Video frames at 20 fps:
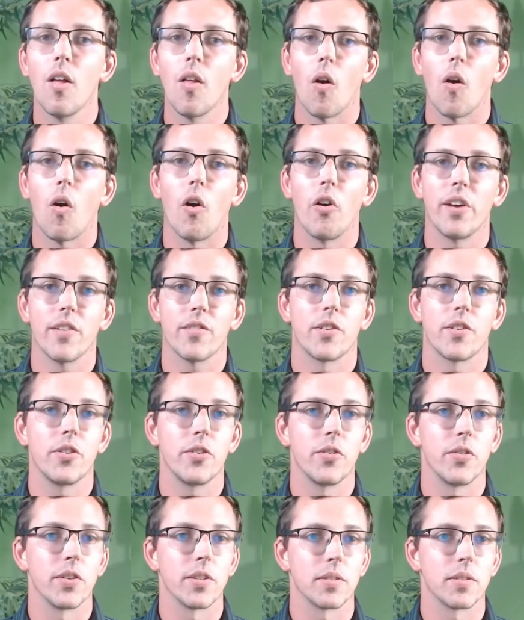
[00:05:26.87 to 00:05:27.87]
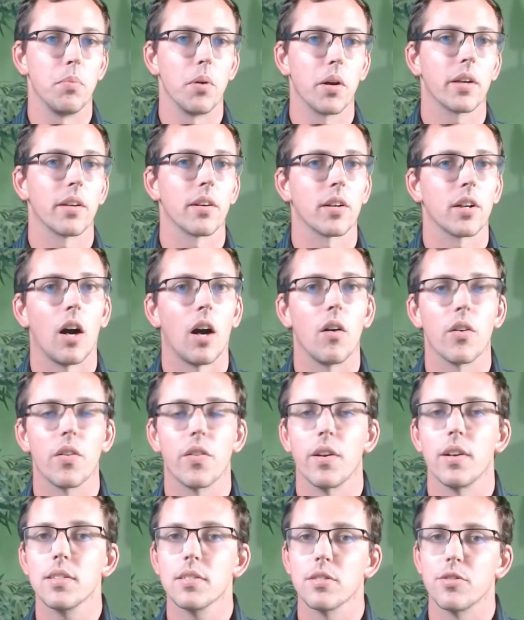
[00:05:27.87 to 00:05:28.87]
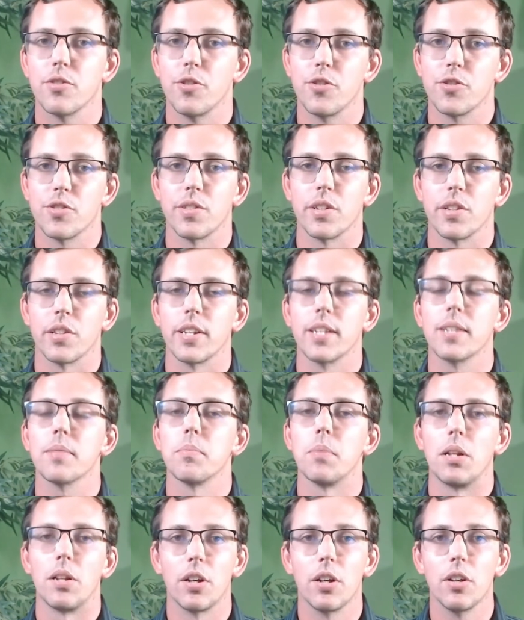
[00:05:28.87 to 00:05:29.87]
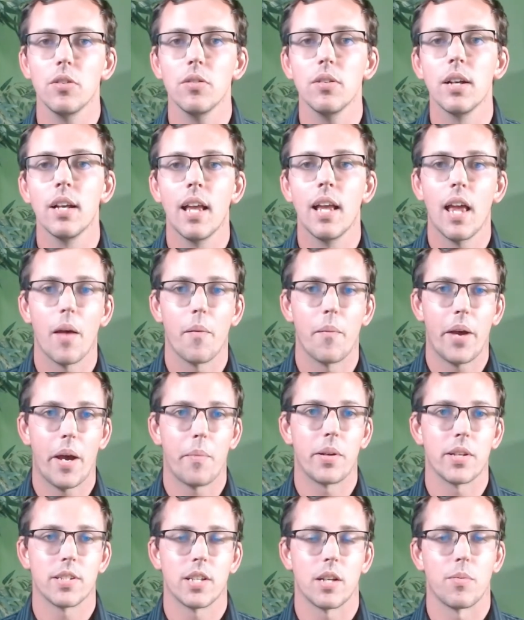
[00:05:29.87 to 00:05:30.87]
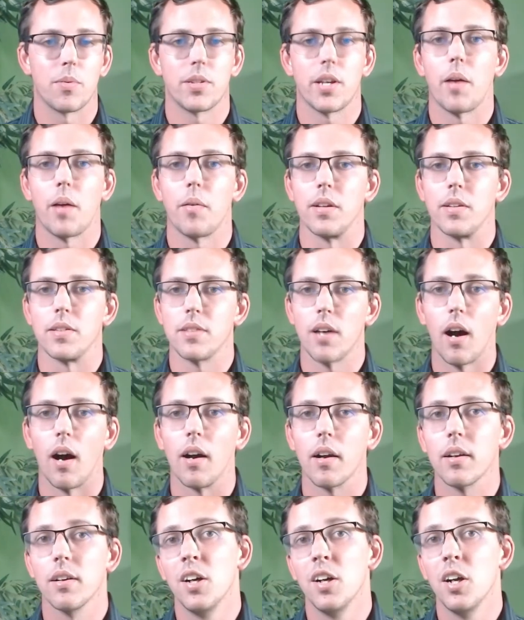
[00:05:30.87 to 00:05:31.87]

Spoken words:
All you have to do is book in a call with us using the link below, and we're happy to set up a time to talk.